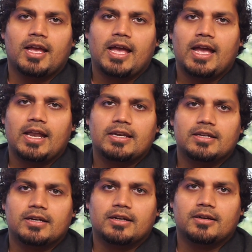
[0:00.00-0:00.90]
and
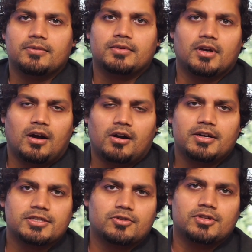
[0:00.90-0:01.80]
uh, the heart
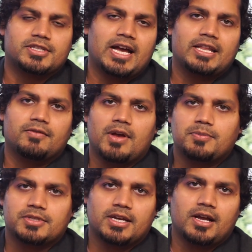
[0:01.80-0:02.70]
is to design the
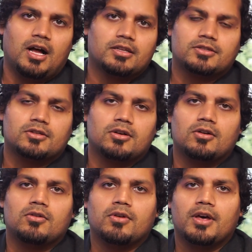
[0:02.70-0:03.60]
website
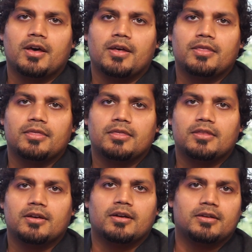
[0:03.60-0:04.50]
also uh,
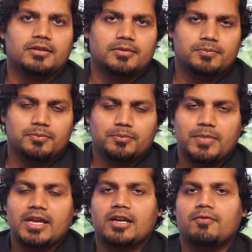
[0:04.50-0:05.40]
the
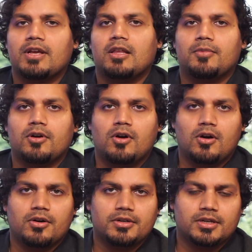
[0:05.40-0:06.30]
make it available
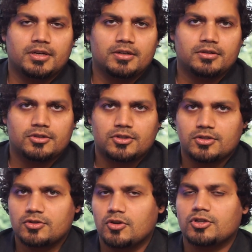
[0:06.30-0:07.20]
on uh,
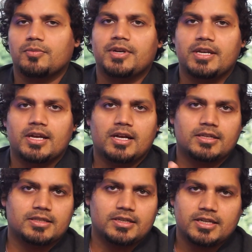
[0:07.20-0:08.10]
social
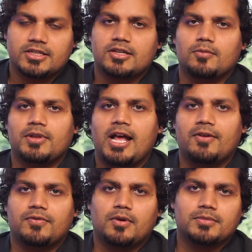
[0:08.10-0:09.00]
medias and digital
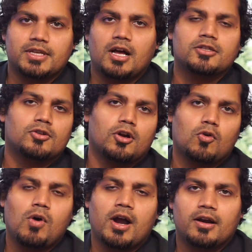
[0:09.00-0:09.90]
platforms and also mm-hmm.
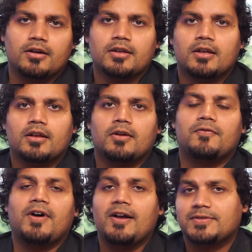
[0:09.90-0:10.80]
acquire
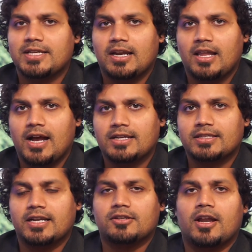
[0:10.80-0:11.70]
five satellites
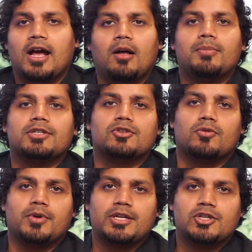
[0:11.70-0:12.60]
that's going to help us to
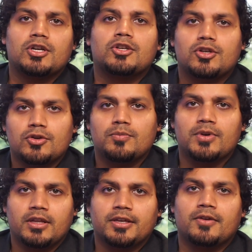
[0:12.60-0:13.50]
reach 2
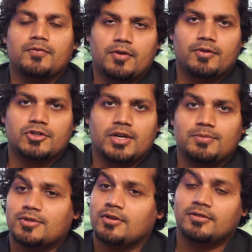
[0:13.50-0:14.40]
billion viewership
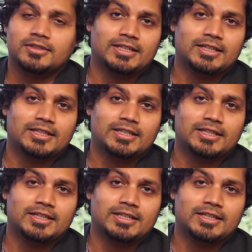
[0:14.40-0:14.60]
so